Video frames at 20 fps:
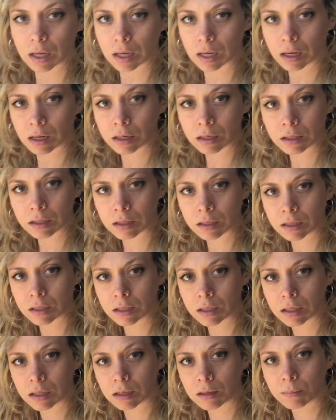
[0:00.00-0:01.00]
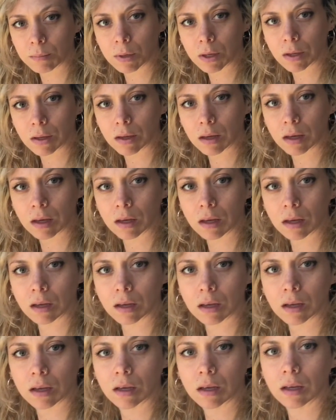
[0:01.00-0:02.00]
Indian milking.
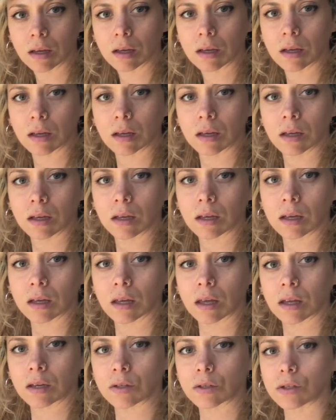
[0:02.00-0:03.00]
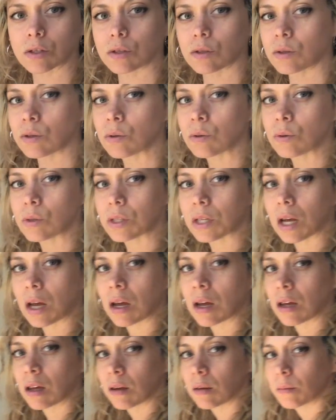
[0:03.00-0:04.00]
Again, 2
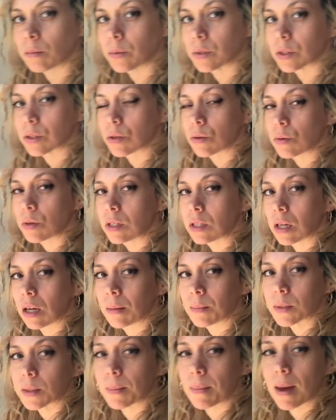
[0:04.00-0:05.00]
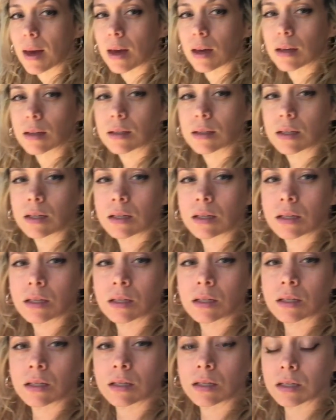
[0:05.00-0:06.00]
times, 3 times max,
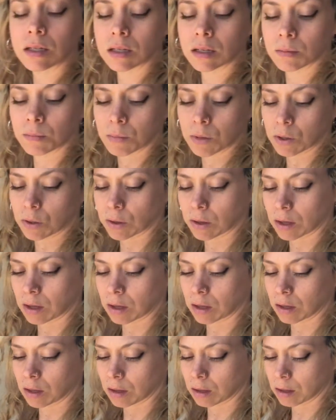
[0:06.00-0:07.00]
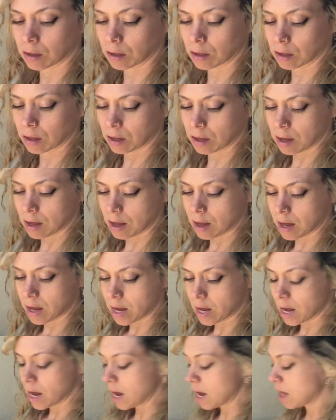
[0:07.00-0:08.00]
Indian milking.
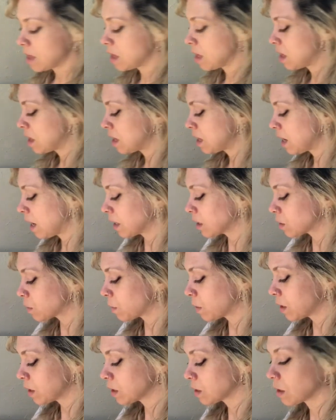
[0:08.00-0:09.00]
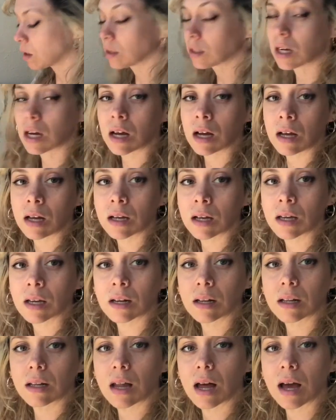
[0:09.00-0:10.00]
And then the next one is called hug
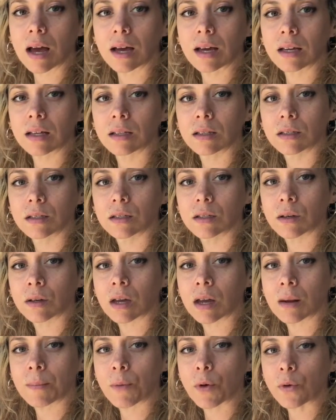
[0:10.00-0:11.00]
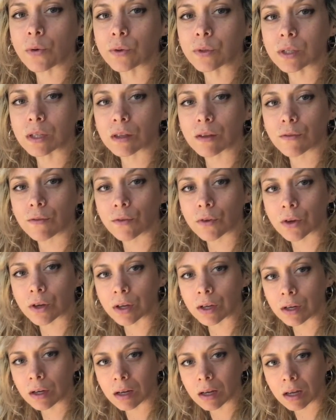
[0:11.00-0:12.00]
and glide. So again, I'm holding the
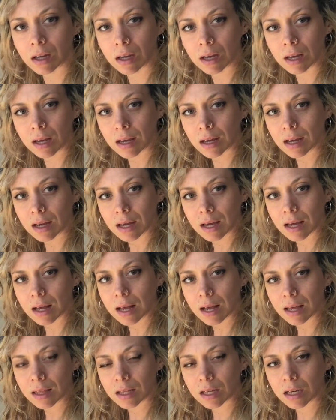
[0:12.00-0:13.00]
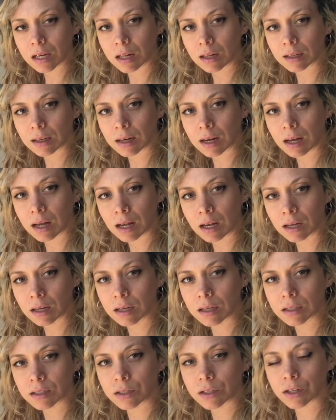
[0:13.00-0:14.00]
foot And they call it hug
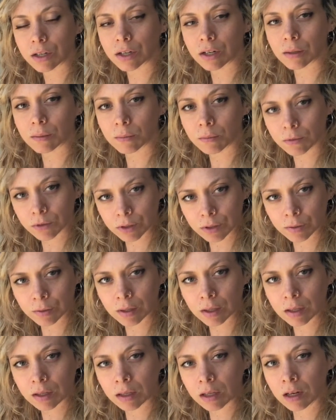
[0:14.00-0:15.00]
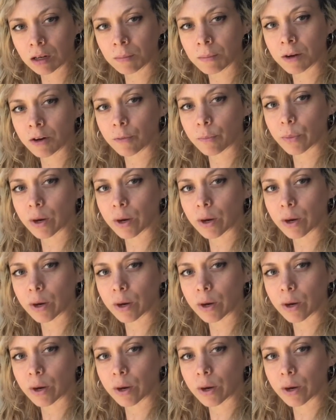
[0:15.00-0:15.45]
because you're doing a little bit of